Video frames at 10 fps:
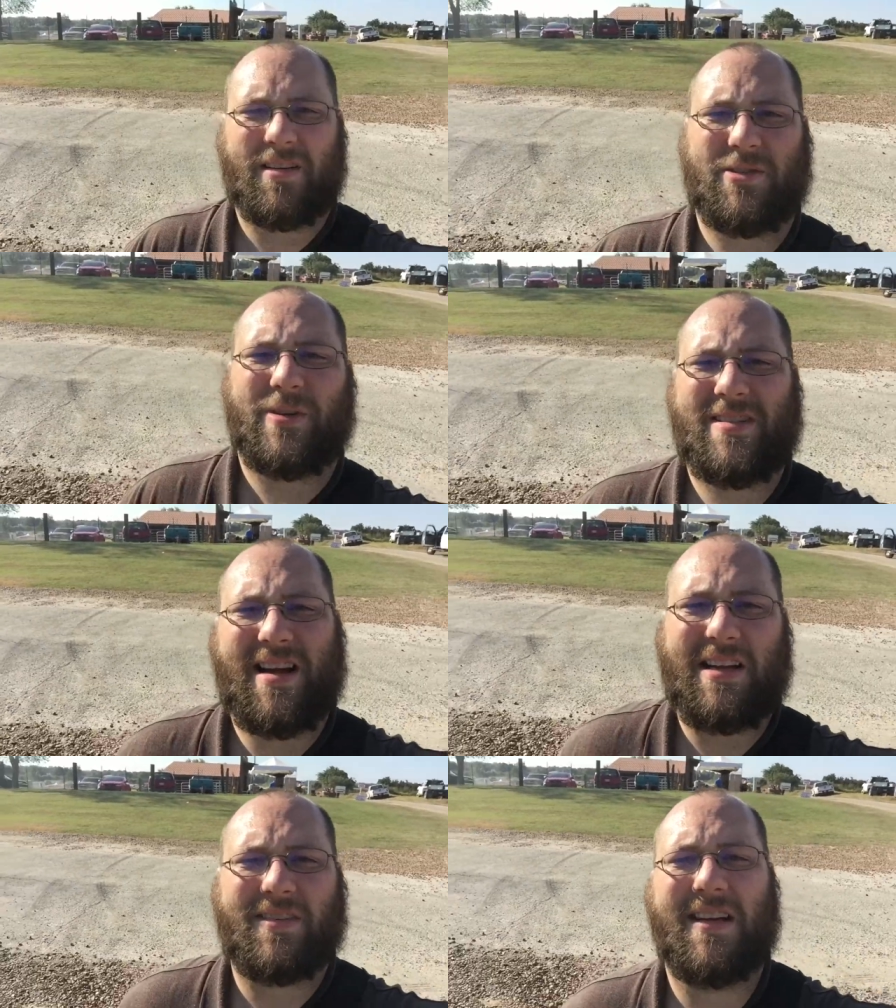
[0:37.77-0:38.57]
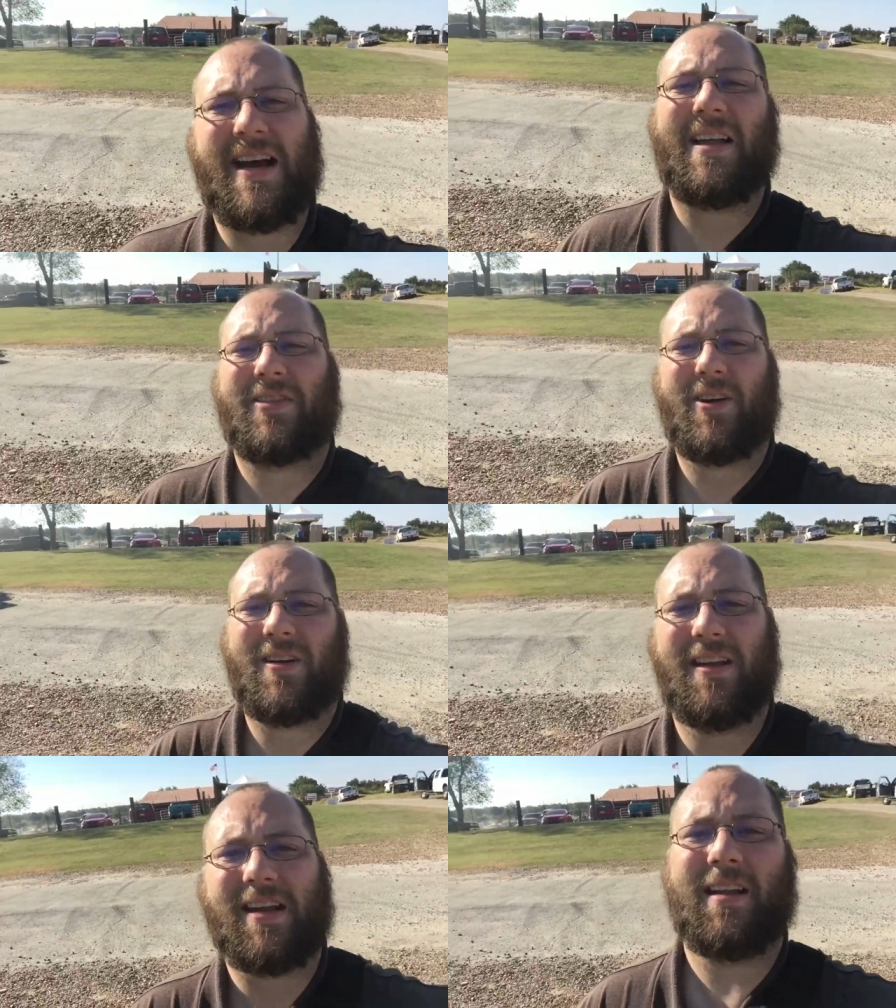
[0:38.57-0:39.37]
All right, so it's not even
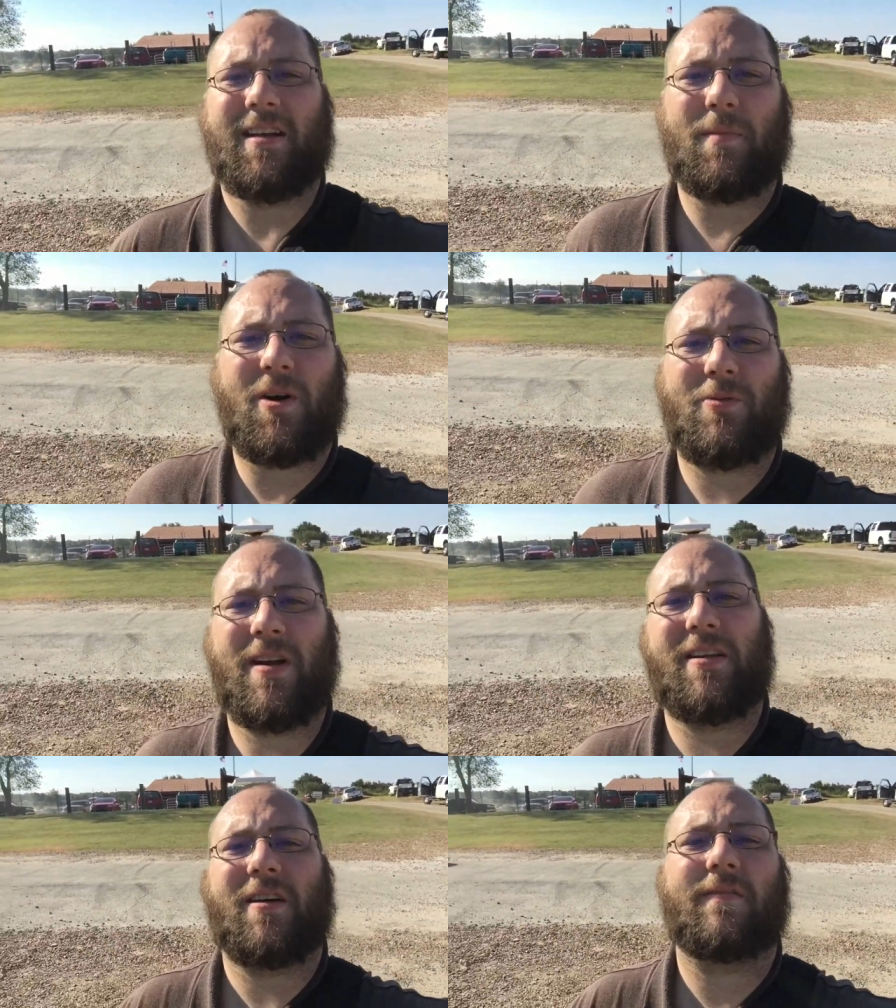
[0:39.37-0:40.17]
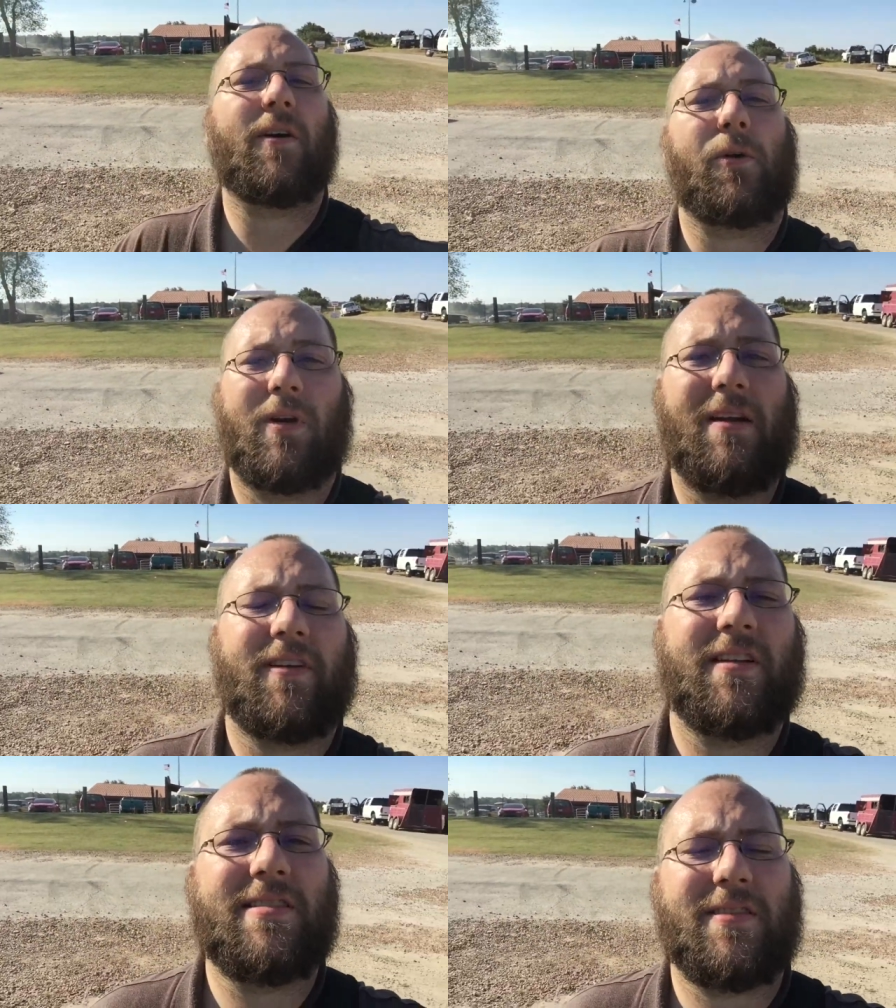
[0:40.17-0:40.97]
9.30 yet, and I'm already done
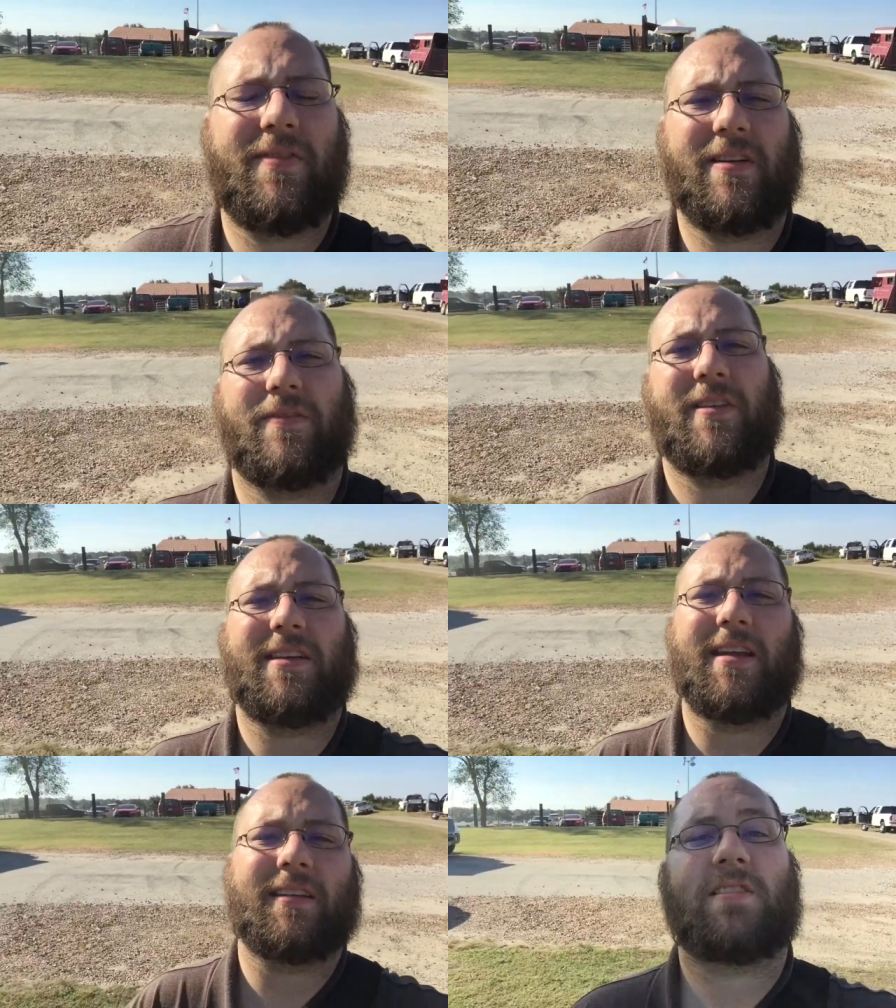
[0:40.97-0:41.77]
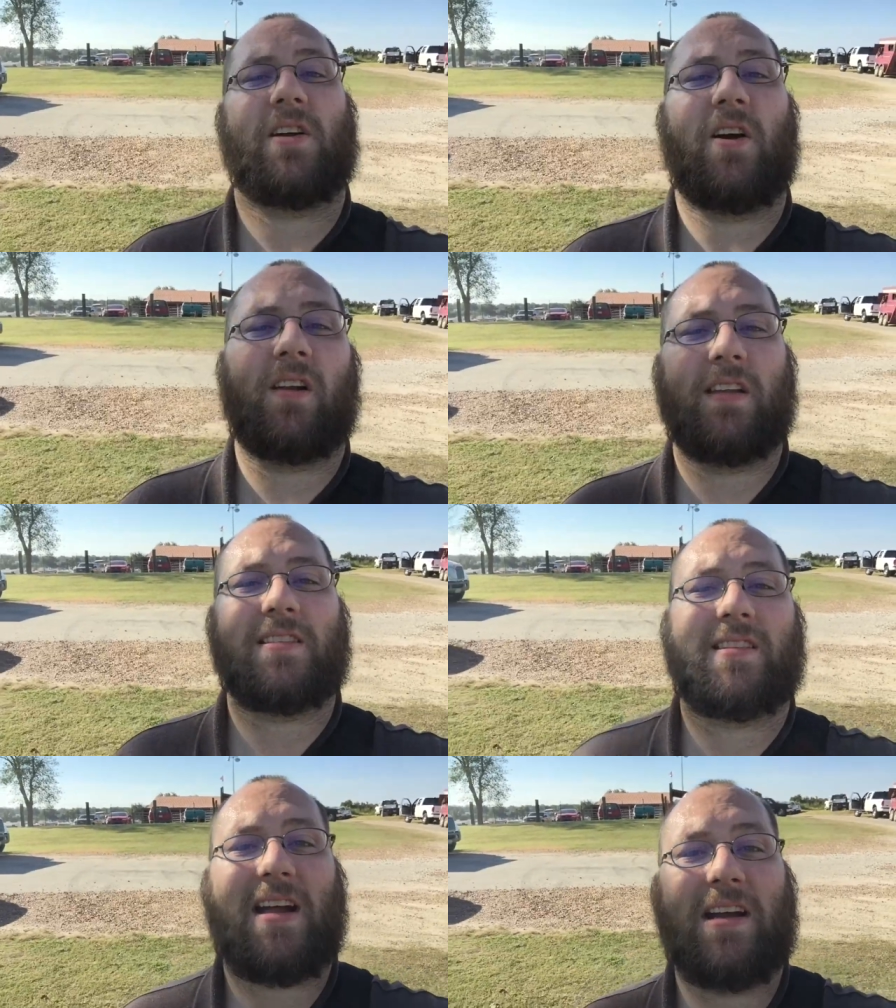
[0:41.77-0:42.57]
photographing this event for the day. It's the
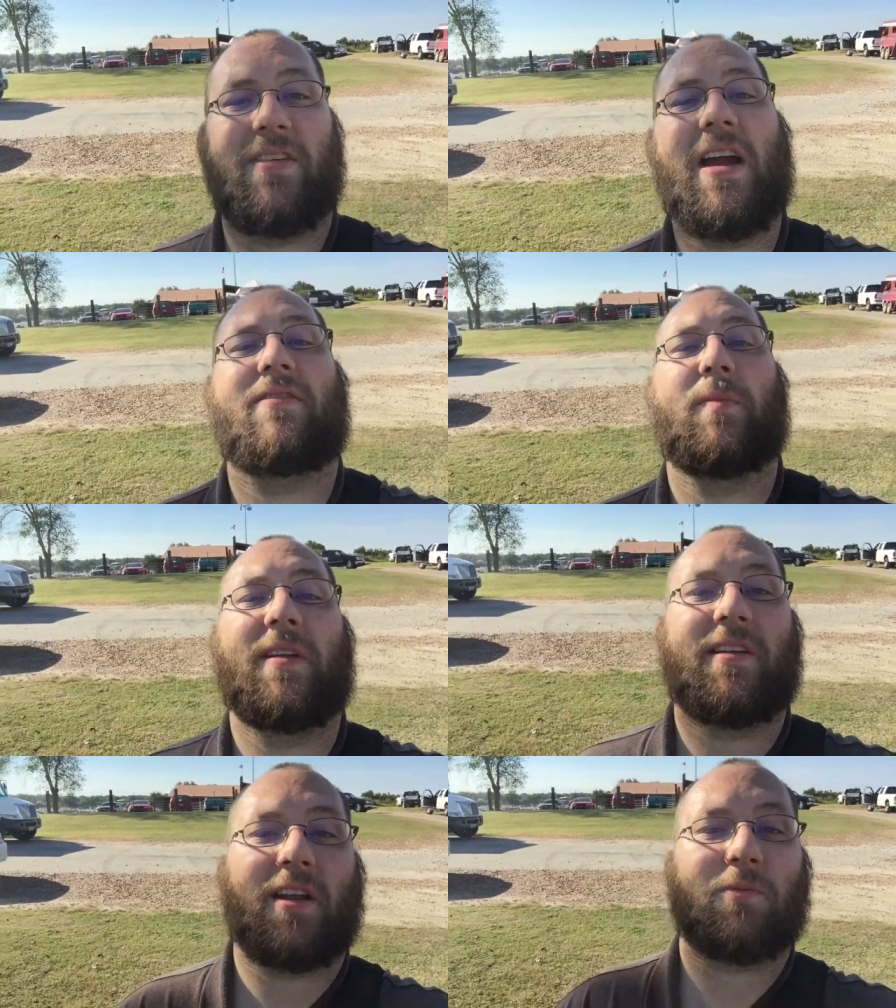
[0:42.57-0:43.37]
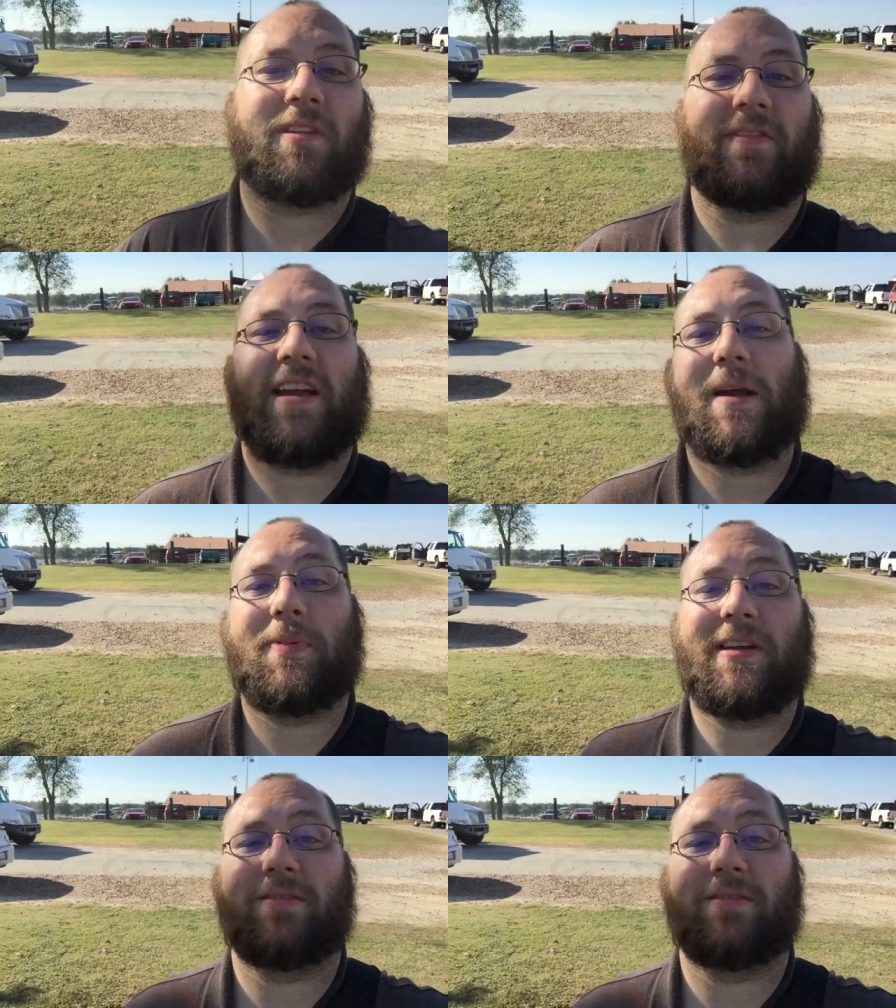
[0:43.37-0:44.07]
earliest that I've ever been done with a VIP